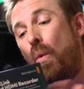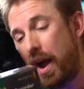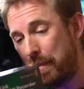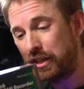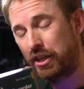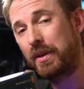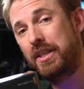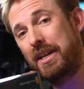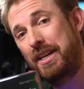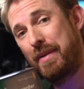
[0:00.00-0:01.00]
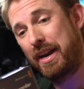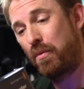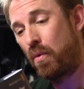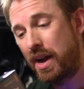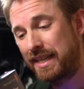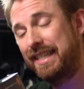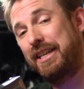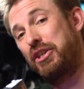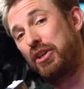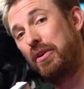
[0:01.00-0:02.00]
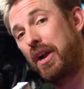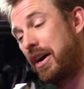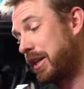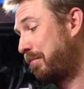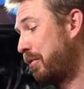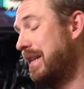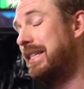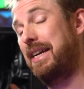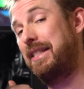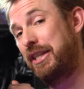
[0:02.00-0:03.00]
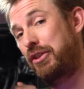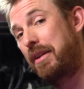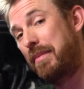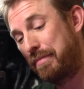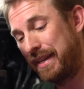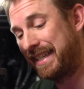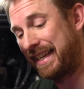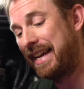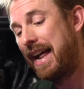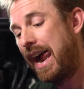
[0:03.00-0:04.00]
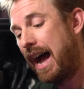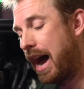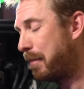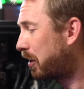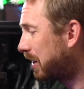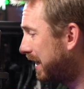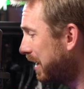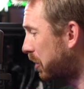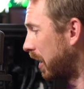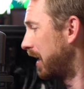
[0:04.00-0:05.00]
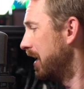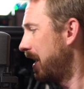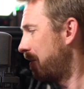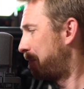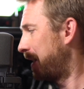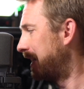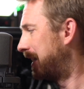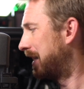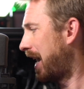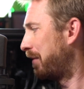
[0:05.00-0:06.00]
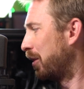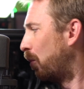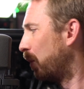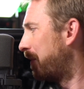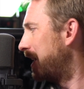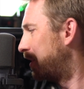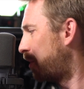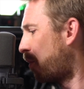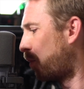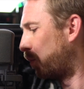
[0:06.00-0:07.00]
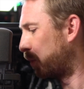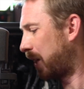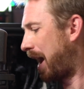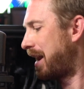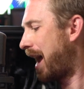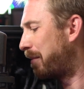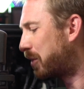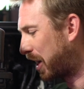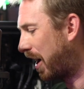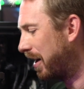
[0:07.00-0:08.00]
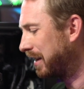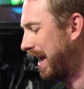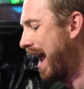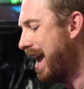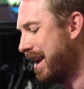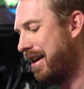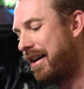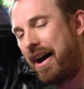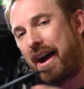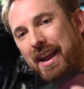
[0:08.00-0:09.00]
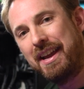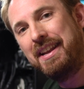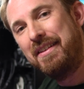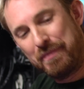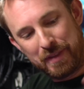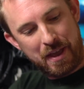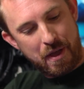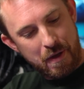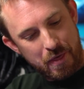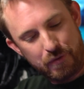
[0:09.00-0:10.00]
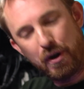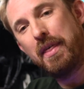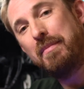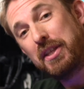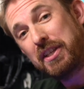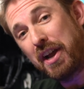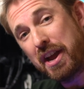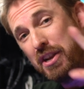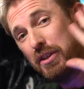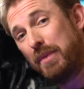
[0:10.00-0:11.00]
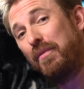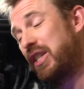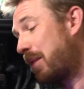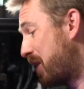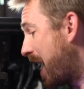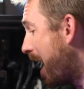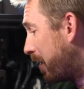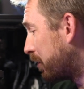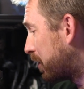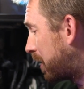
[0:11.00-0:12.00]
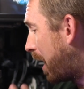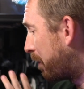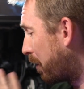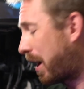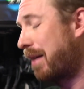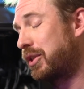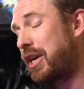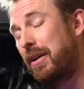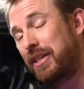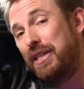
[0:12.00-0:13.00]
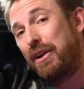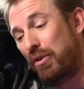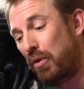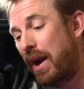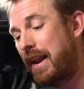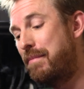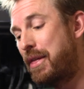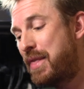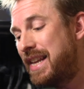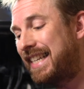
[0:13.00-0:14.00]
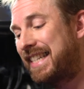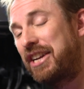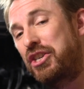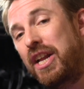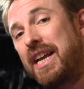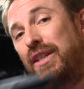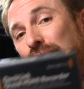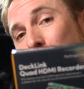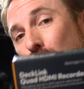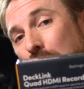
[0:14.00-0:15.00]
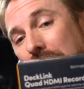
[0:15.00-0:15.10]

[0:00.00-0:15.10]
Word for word: Why am I so excited about it? Why is it such a good card to put inside this streaming PC? Uh, because essentially, it replaces having all of these dongles and capture cards in. I can Throw them to the side and use them for something else. I've got capture cards in there already, but this essentially is four